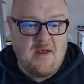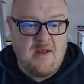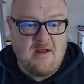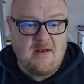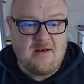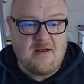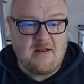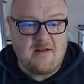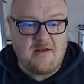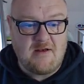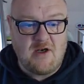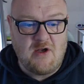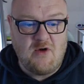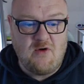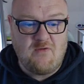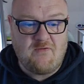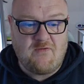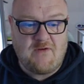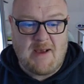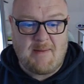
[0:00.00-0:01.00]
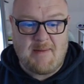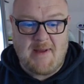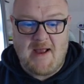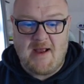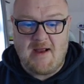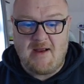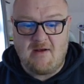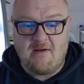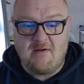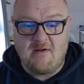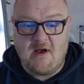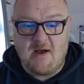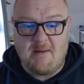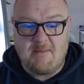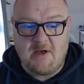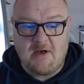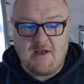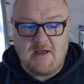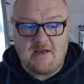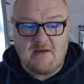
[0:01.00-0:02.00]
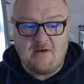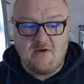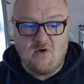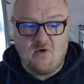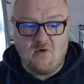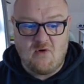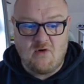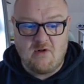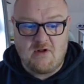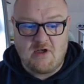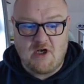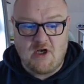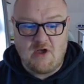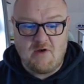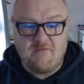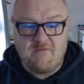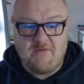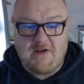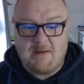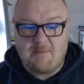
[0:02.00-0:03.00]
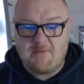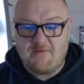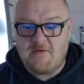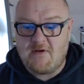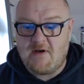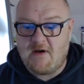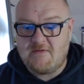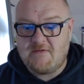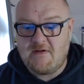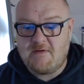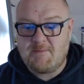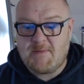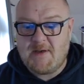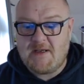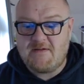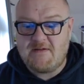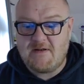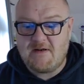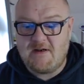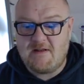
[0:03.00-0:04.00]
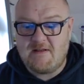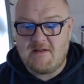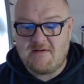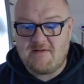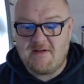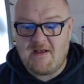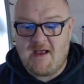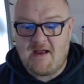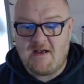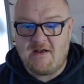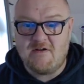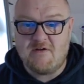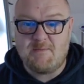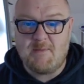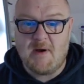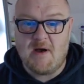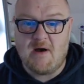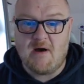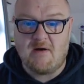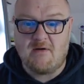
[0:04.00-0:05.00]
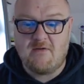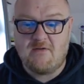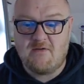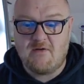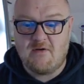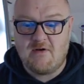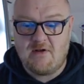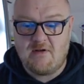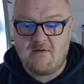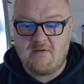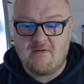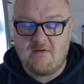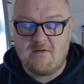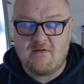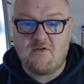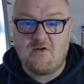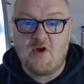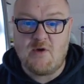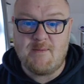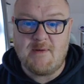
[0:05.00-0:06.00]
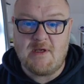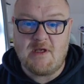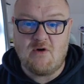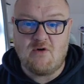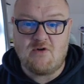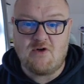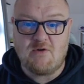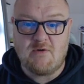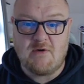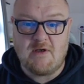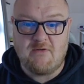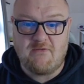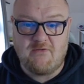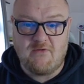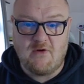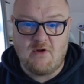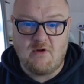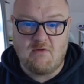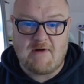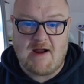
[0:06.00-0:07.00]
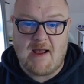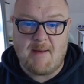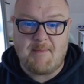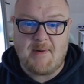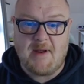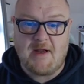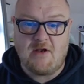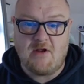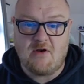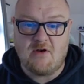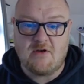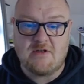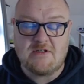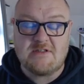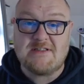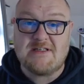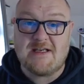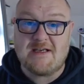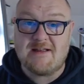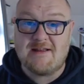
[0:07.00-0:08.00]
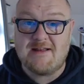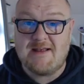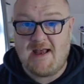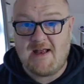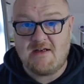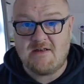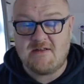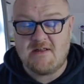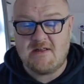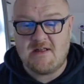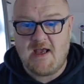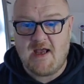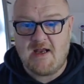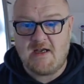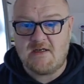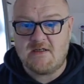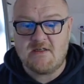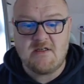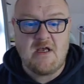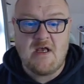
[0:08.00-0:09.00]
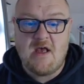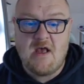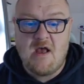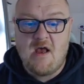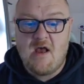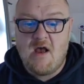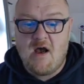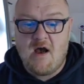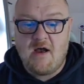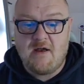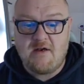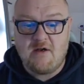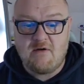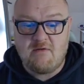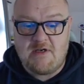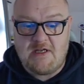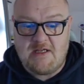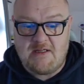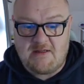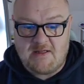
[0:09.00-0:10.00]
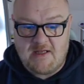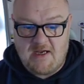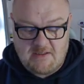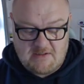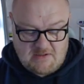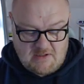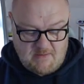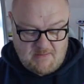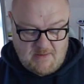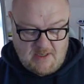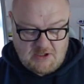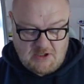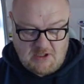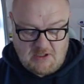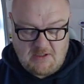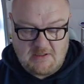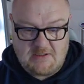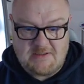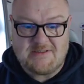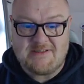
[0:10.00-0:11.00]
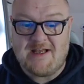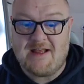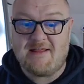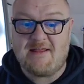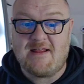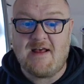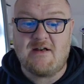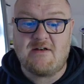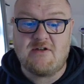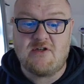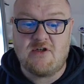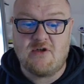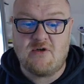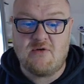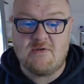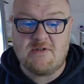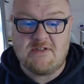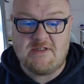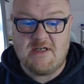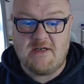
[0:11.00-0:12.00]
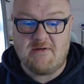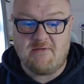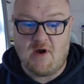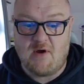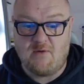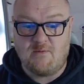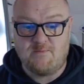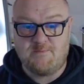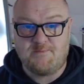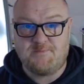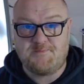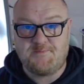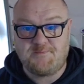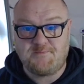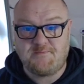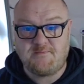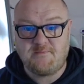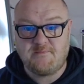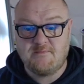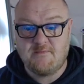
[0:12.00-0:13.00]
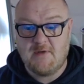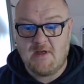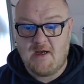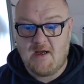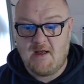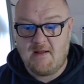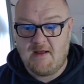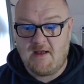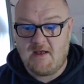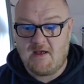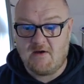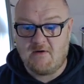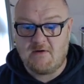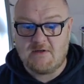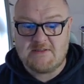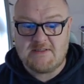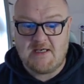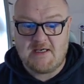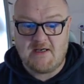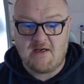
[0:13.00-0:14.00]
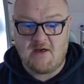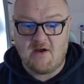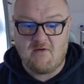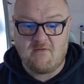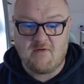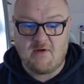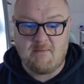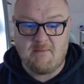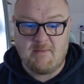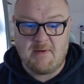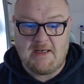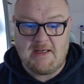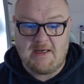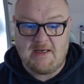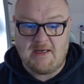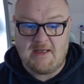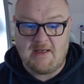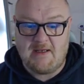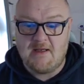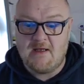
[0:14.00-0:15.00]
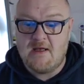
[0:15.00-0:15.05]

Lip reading: Now the glue flap angle I'm going to ignore. The glue flap size is basically this end part. So it's assuming you're doing a full wrap and you're going to stick the end to the end. I don't need that, so I'm actually going to set that to 0. And there you go, it's taken it off completely.